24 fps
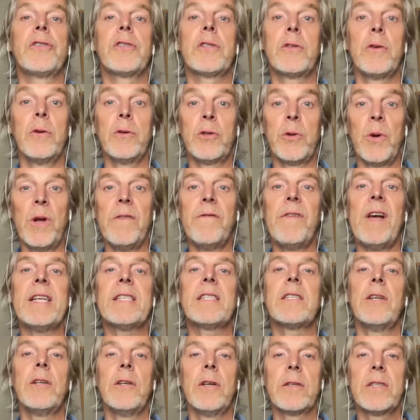to
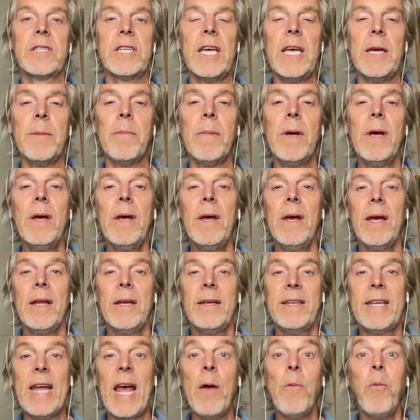invest in your team,"
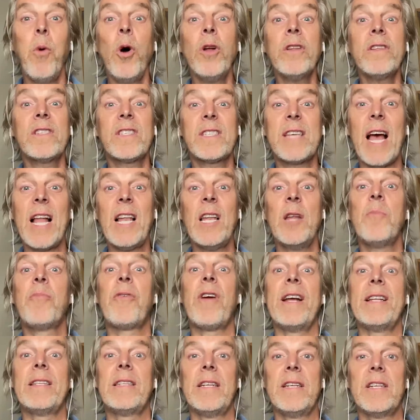they won't
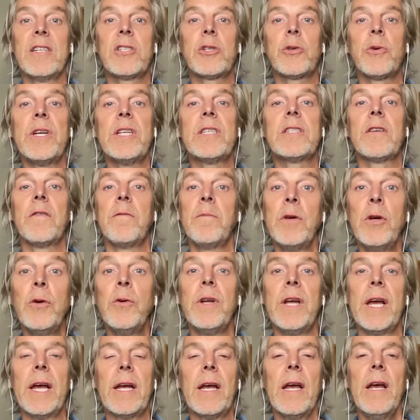celebrate in the streets of
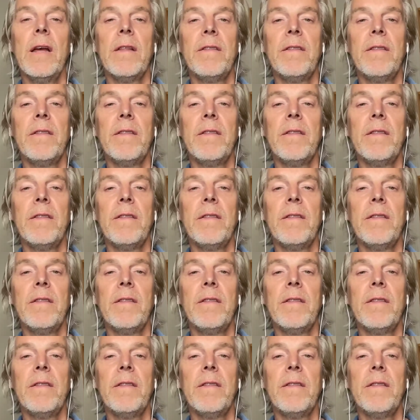Munich.